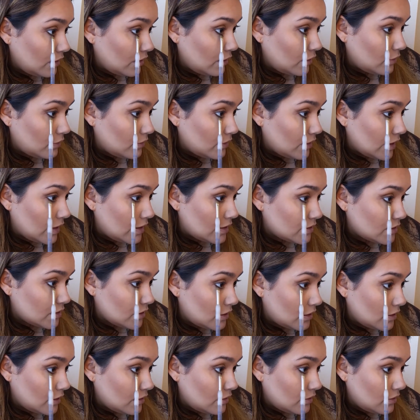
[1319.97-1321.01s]
lower lash
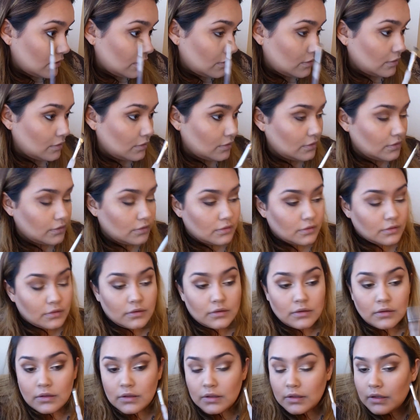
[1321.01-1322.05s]
line.
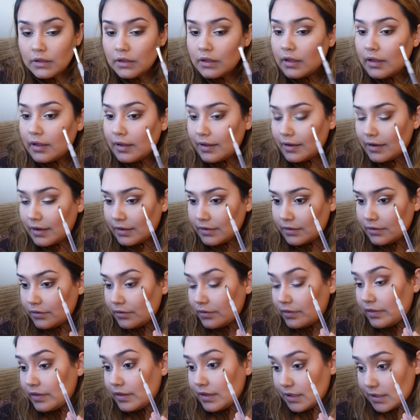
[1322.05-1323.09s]
And I do
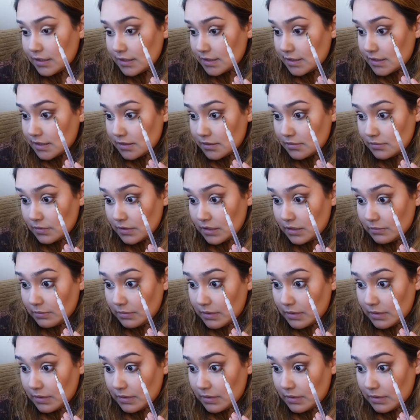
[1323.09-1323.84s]
this with a